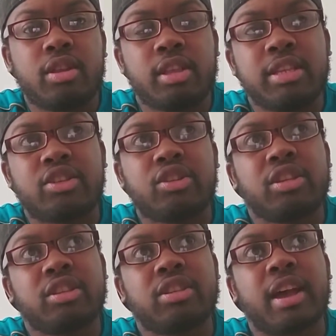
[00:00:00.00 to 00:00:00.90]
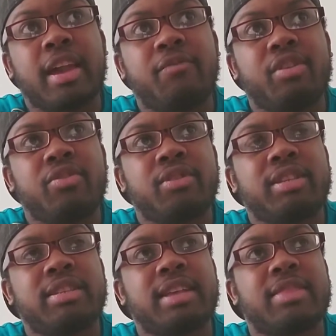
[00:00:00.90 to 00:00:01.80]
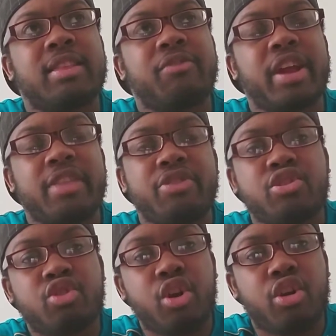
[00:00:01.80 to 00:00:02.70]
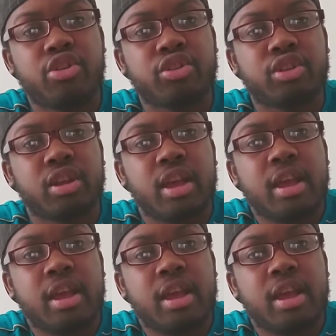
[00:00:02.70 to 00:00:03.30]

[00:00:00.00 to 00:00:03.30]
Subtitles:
this is a never-ending curse.